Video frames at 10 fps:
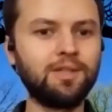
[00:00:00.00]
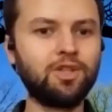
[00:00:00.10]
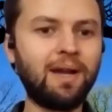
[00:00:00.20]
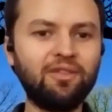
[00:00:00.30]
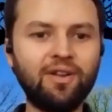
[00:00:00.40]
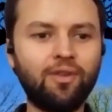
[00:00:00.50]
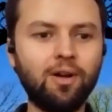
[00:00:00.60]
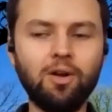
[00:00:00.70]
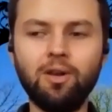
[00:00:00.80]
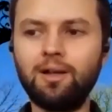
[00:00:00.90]
Like do you mind if I
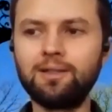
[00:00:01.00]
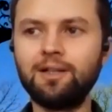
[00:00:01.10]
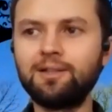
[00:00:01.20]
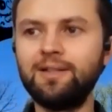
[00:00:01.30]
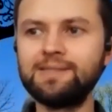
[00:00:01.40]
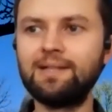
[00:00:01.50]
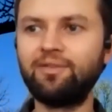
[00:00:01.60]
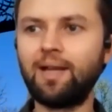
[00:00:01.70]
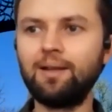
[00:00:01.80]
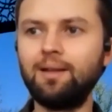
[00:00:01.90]
follow along, Dr. Nelson?
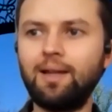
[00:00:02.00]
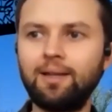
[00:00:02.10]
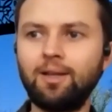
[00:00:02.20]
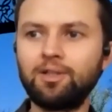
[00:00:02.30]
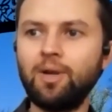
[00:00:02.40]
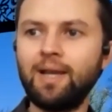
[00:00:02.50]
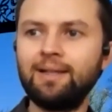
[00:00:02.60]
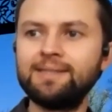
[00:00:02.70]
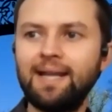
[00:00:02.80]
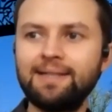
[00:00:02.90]
I'll go
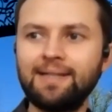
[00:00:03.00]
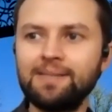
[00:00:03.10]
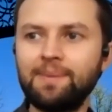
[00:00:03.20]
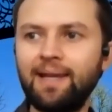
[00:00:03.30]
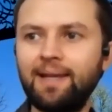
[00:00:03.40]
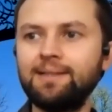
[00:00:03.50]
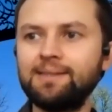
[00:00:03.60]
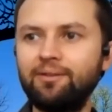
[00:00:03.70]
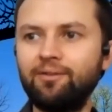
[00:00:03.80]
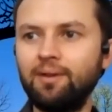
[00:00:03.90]
ahead and sanitize my
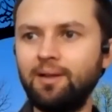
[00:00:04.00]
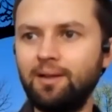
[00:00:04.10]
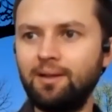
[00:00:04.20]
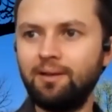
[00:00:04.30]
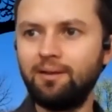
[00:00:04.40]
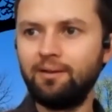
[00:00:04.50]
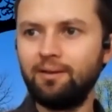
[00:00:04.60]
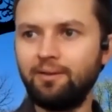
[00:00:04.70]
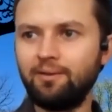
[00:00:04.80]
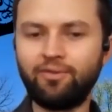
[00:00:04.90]
hands and
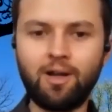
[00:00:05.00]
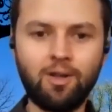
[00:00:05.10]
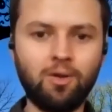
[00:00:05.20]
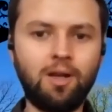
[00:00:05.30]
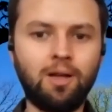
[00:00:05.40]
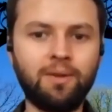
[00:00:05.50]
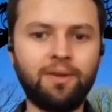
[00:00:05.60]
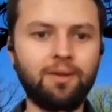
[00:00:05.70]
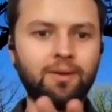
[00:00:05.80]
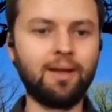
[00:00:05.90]
follow along
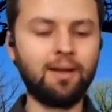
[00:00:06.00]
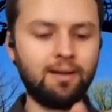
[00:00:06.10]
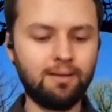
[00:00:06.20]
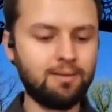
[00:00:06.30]
with you here.